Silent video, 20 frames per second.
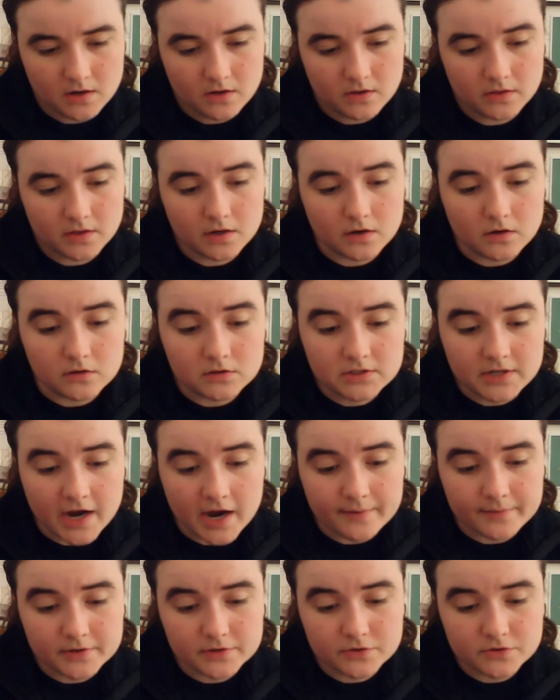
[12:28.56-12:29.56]
"The
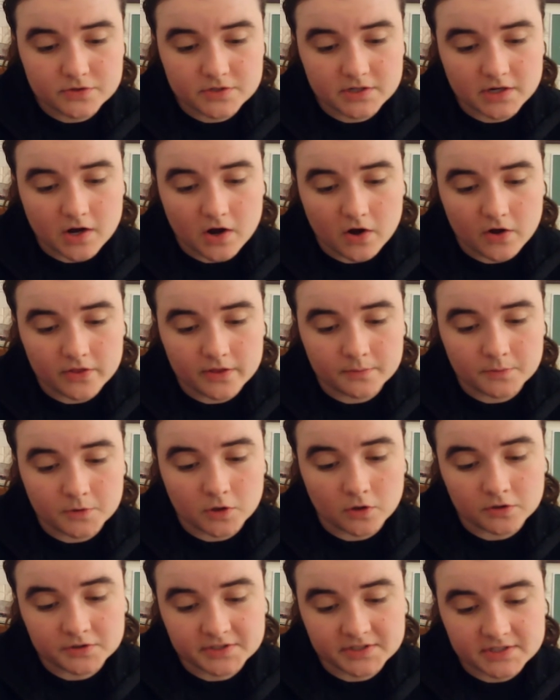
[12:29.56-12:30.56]
old-timers used to call them
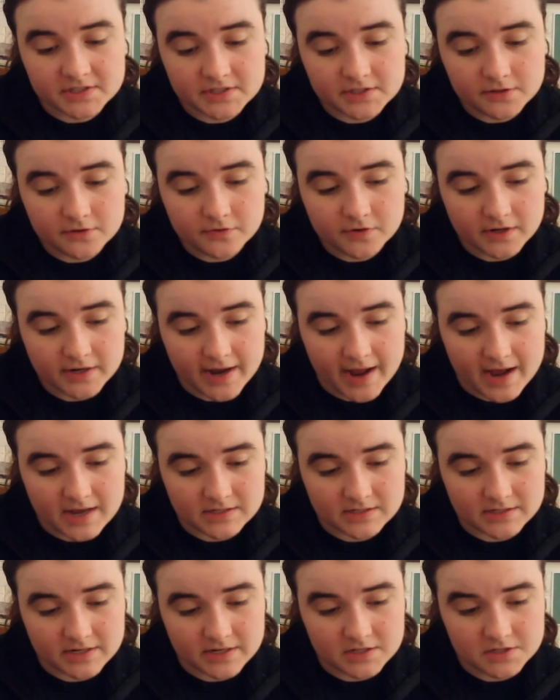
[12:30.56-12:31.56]
gold and silver
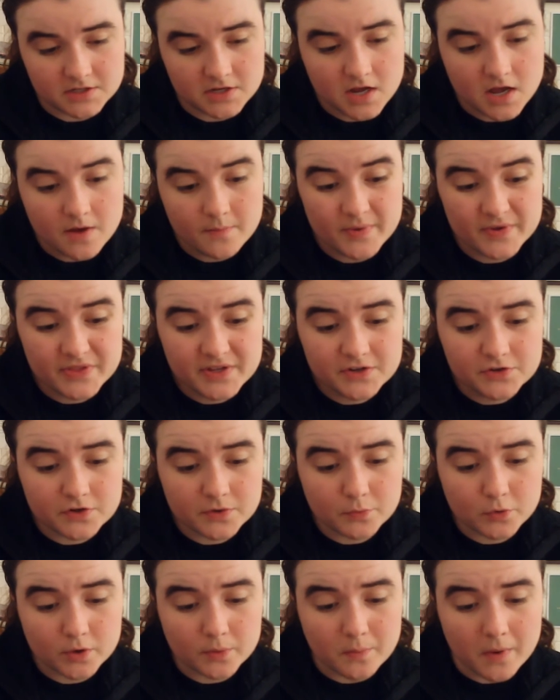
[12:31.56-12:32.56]
caskets, but these are
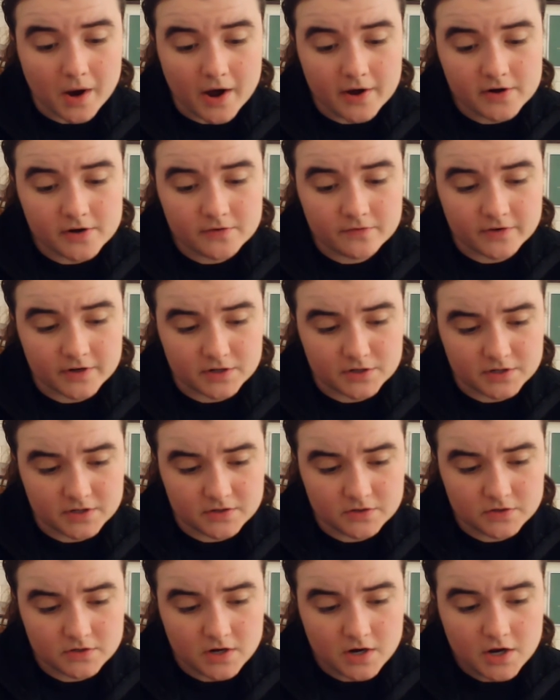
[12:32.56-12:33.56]
more modern
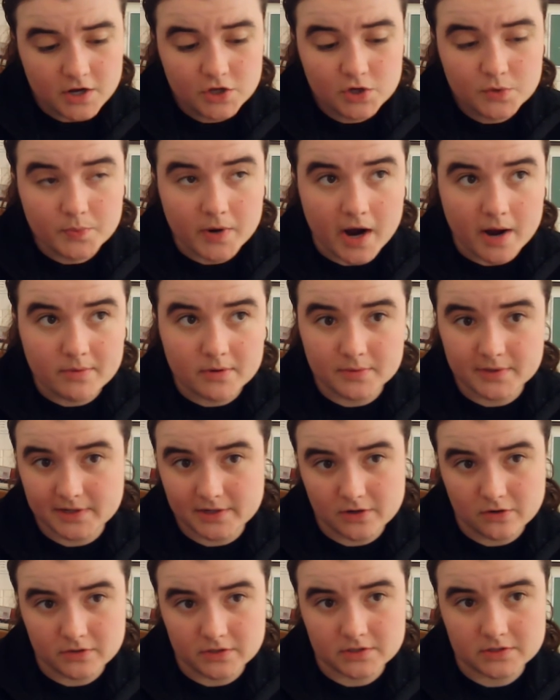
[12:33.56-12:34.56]
versions. You probably
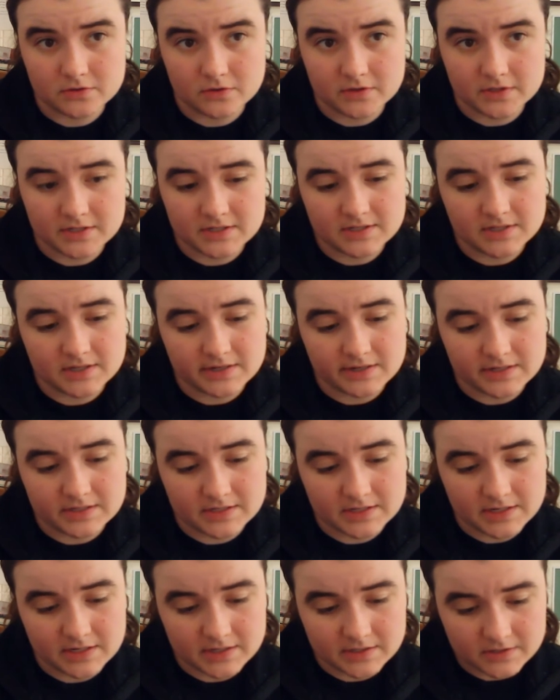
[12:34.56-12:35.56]
noticed all the city
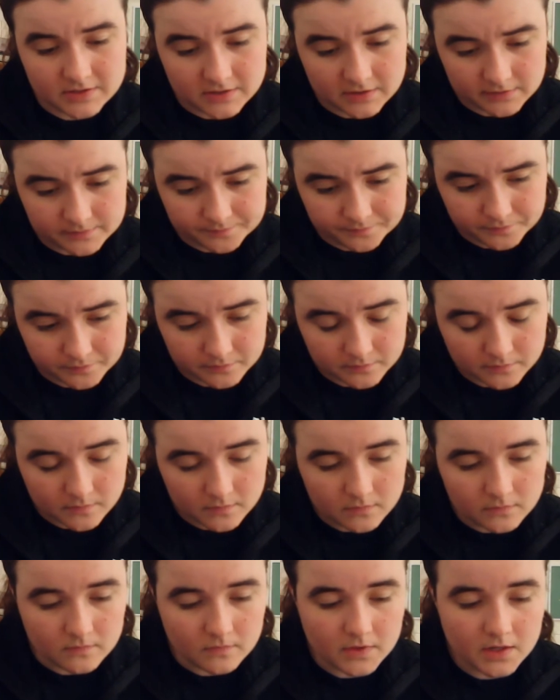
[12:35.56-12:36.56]
scenes."
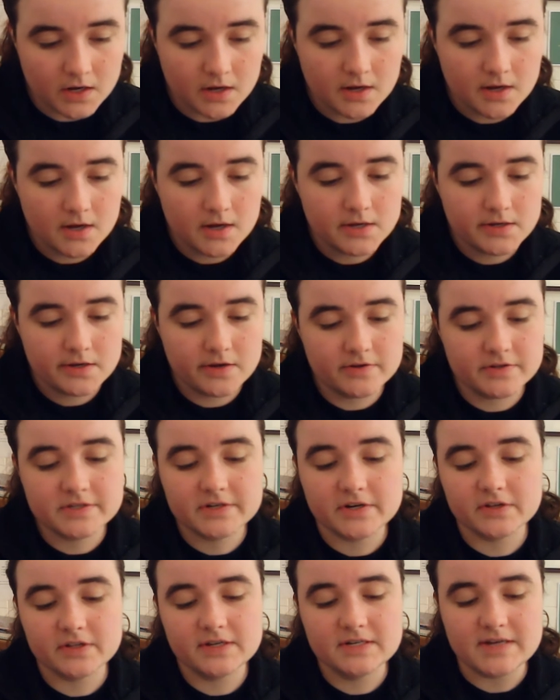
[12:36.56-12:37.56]
It was
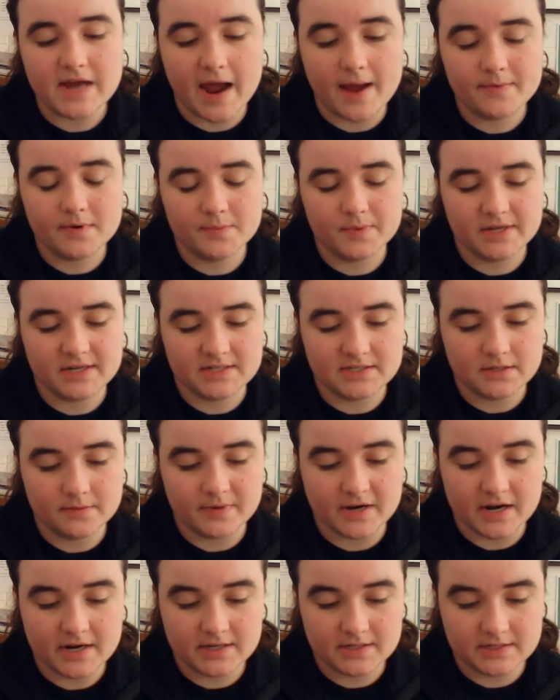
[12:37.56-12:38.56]
nearly time to place the
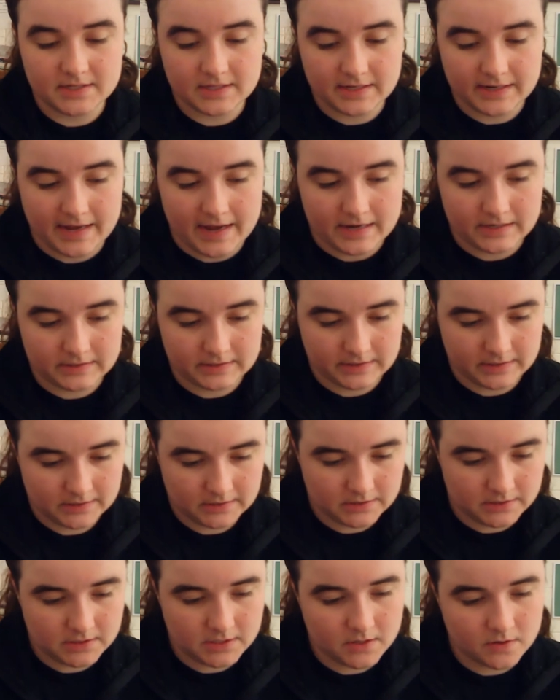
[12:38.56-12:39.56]
bodies in the
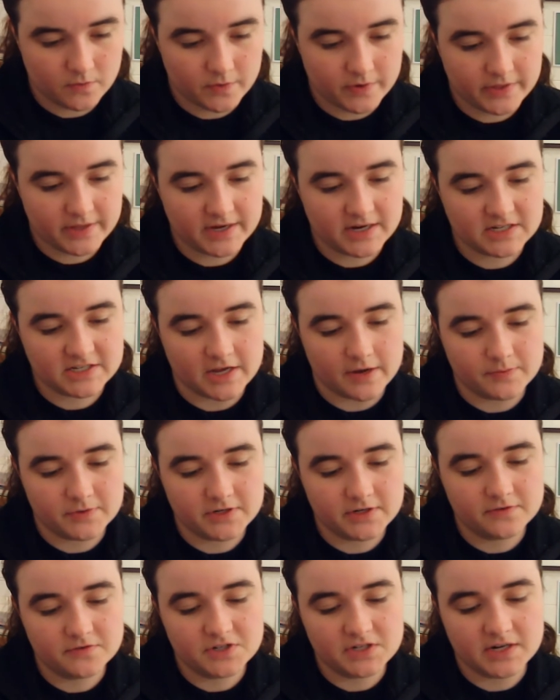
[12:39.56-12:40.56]
caskets. With the
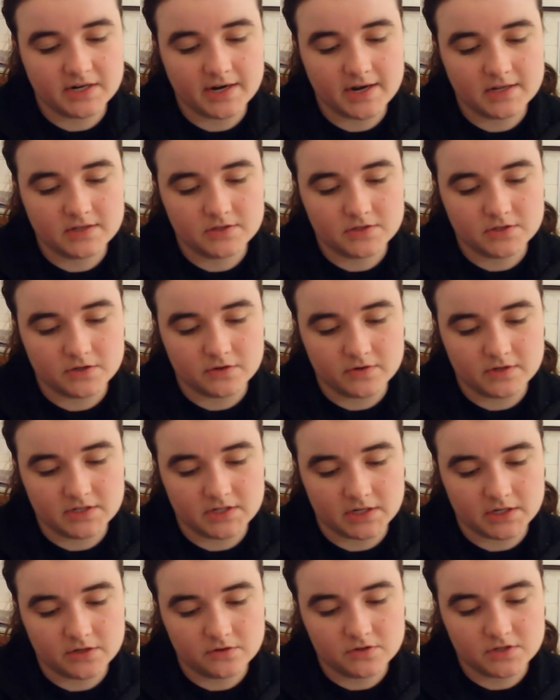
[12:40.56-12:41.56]
exception of Jia Genzu and
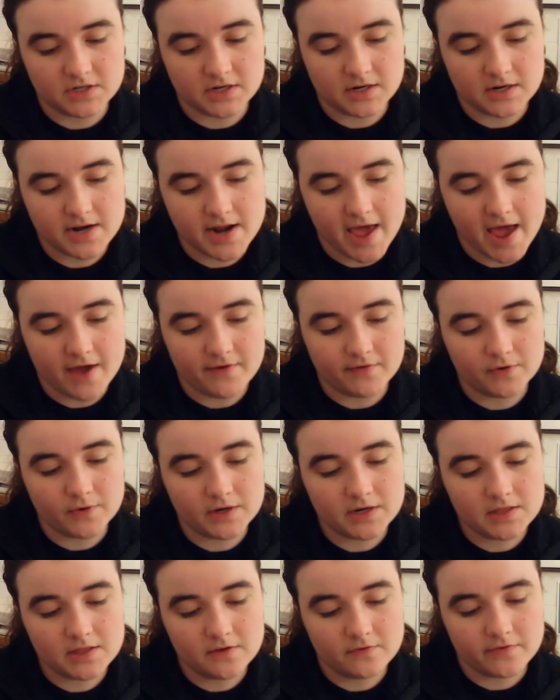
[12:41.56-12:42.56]
Ding Yujin,
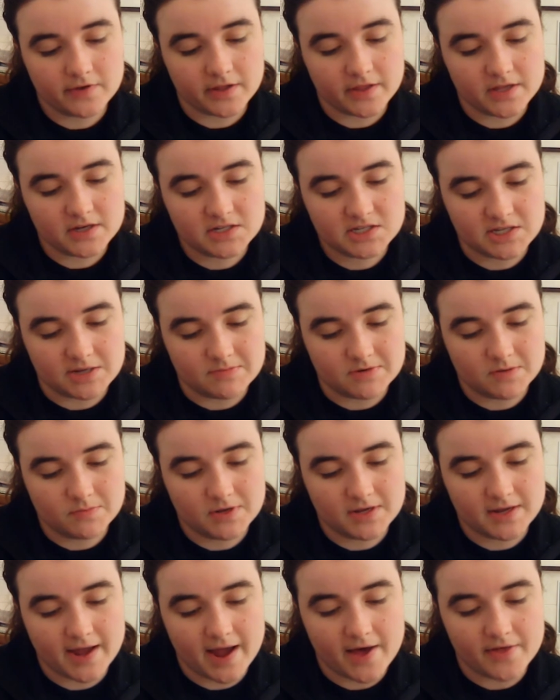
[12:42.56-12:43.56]
everyone in the village seemed to
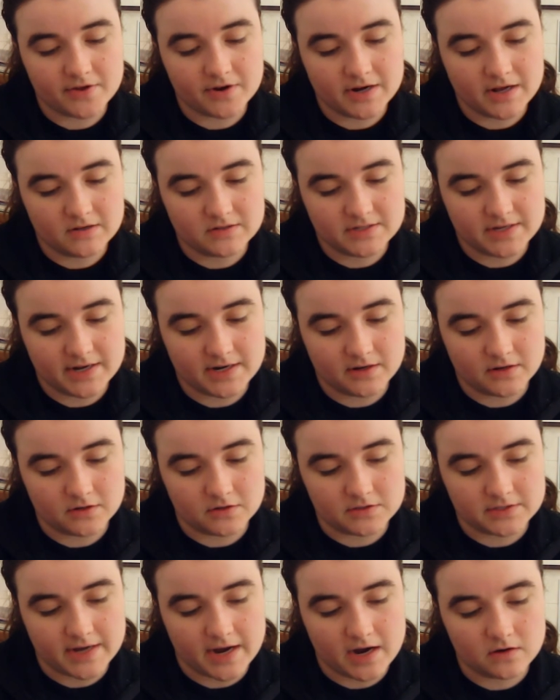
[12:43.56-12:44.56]
be gathered outside
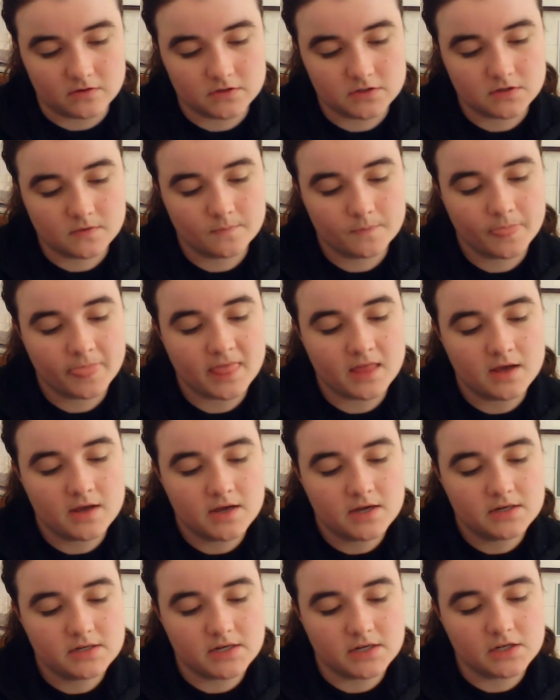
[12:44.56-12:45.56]
Uncle's house.
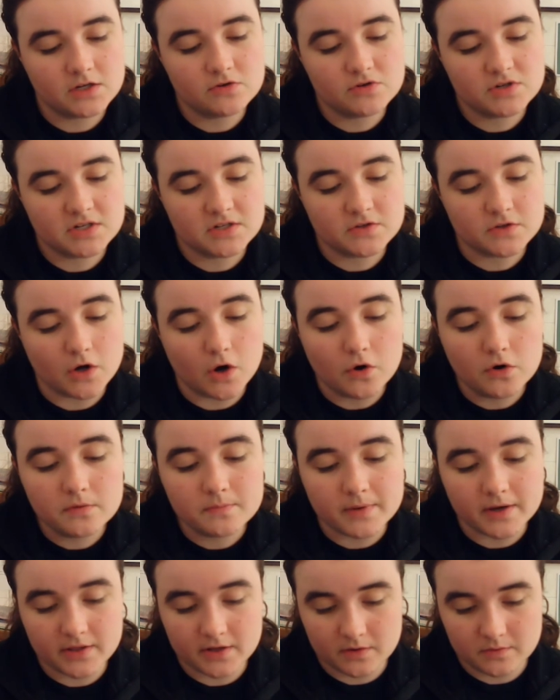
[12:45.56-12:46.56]
Ding Yujin's own
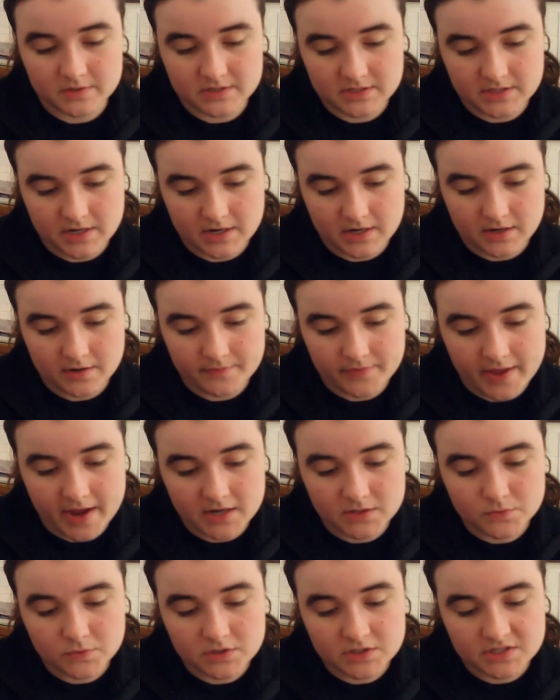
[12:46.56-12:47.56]
mother was there,
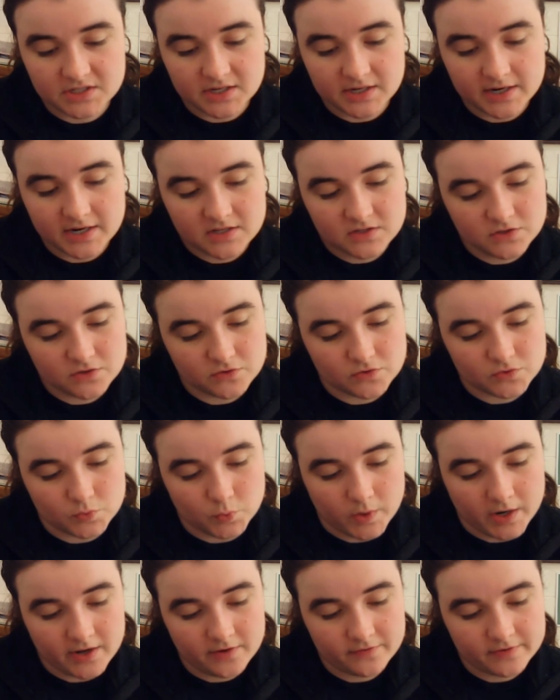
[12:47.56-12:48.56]
as were Jia Genzu's
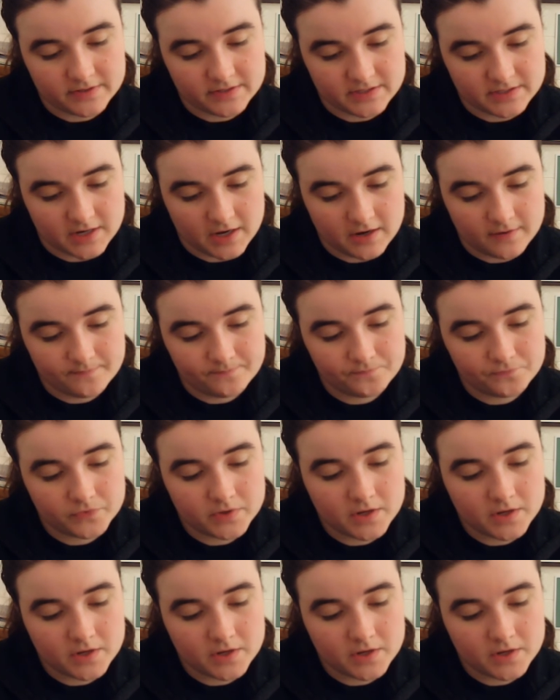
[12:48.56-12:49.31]
wife and son.